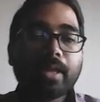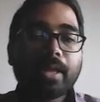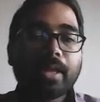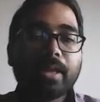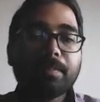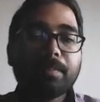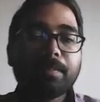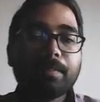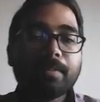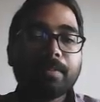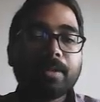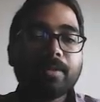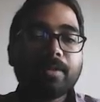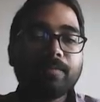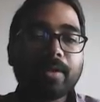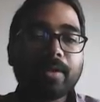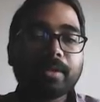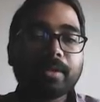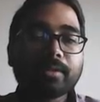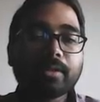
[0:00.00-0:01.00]
in
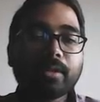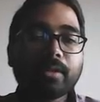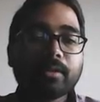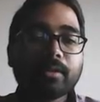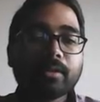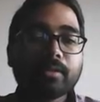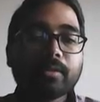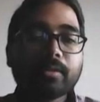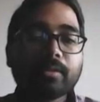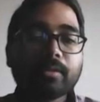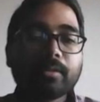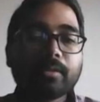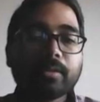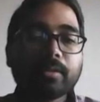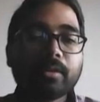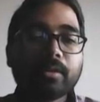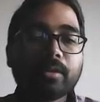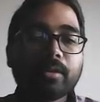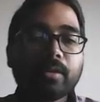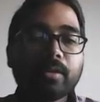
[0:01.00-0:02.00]
prefactor,
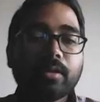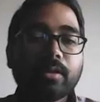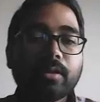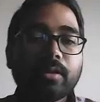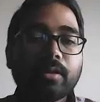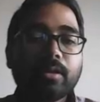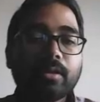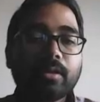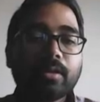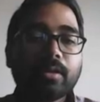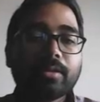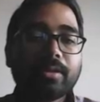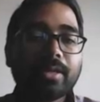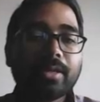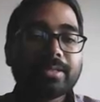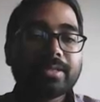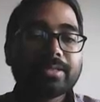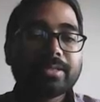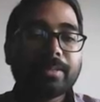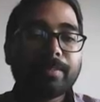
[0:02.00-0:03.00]

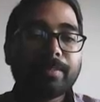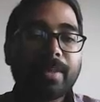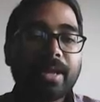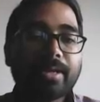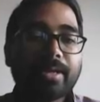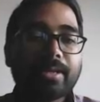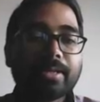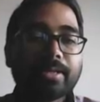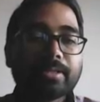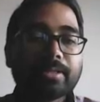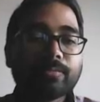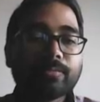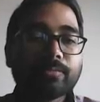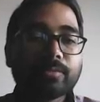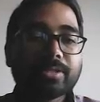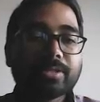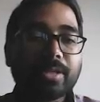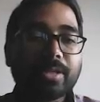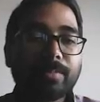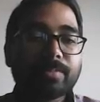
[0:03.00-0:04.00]
that is the matrix
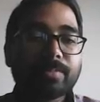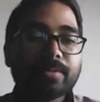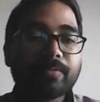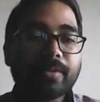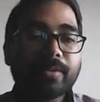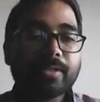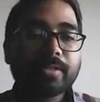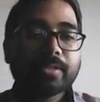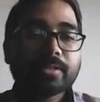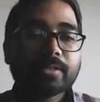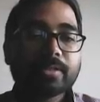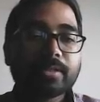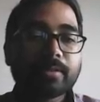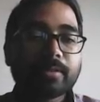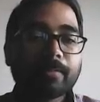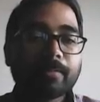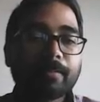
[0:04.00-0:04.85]
which comes first.